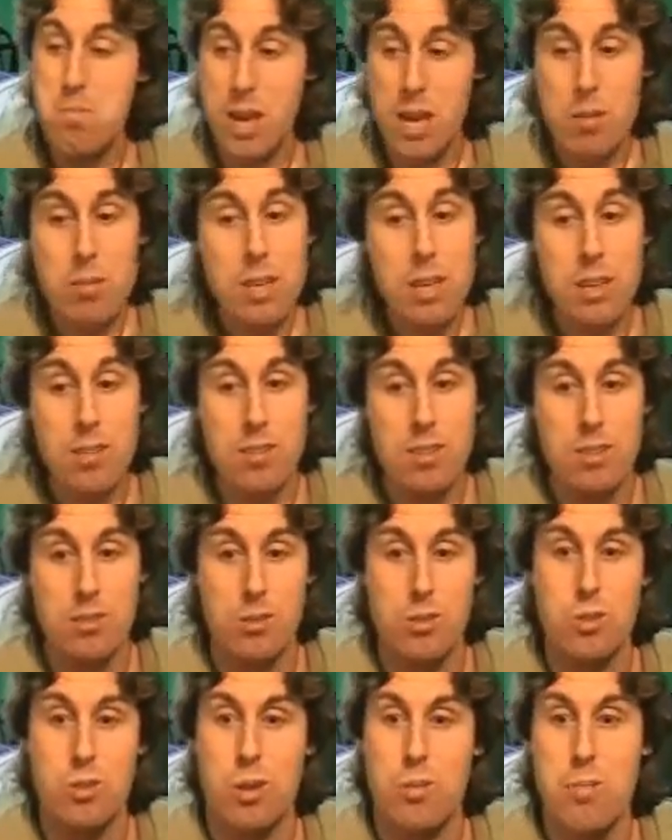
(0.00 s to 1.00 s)
Maybe even
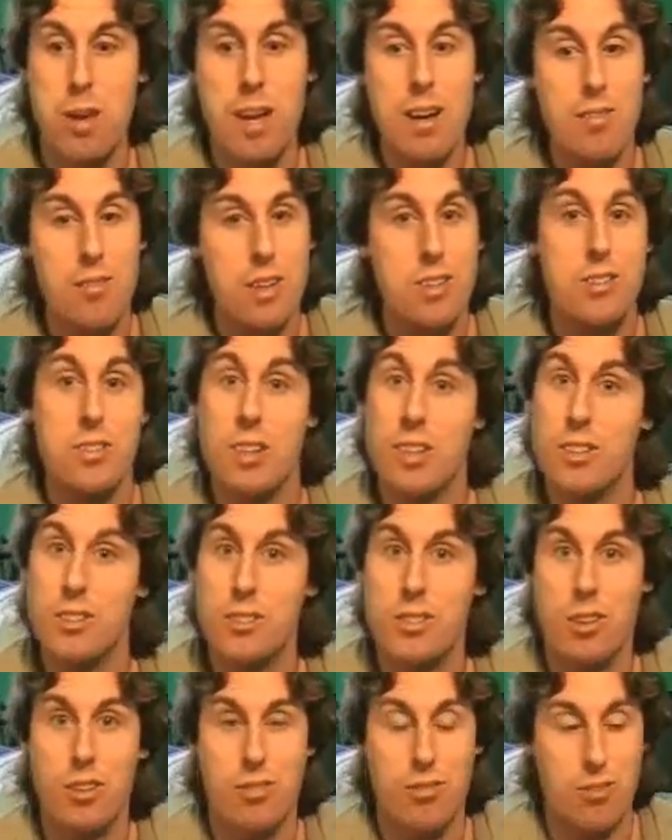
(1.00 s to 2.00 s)
it will start manifesting
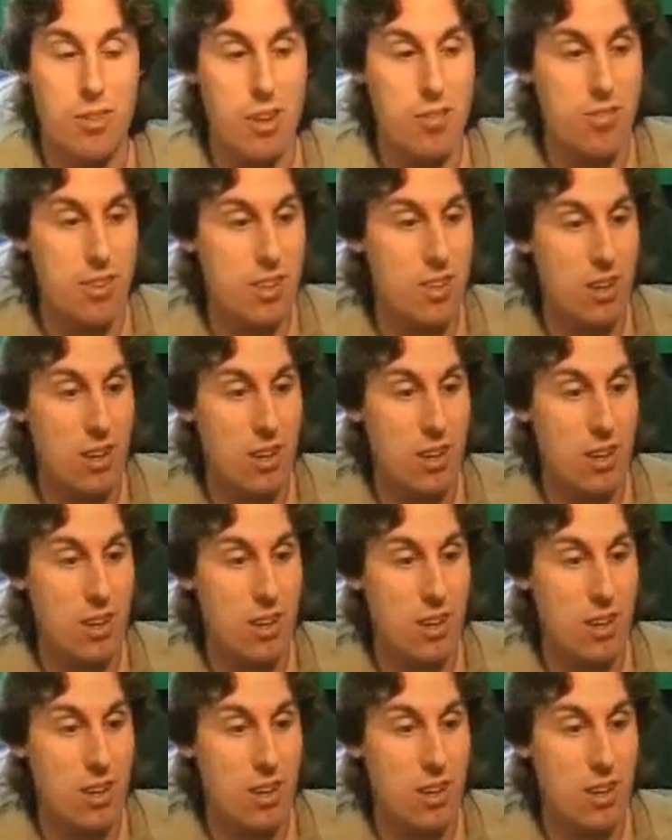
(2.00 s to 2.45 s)
itself